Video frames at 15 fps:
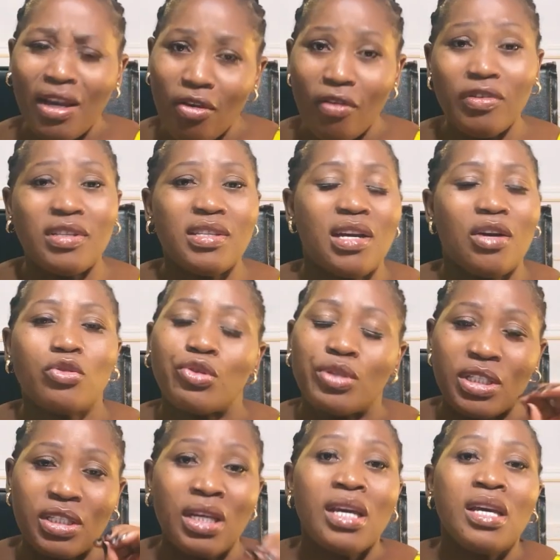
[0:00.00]
of these
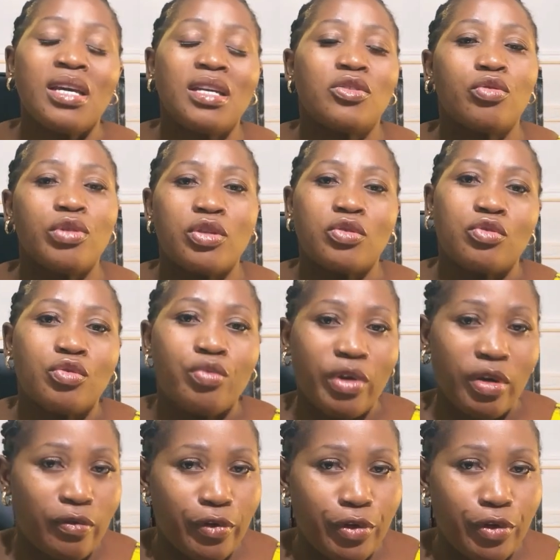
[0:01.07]
countries, it's going to do well for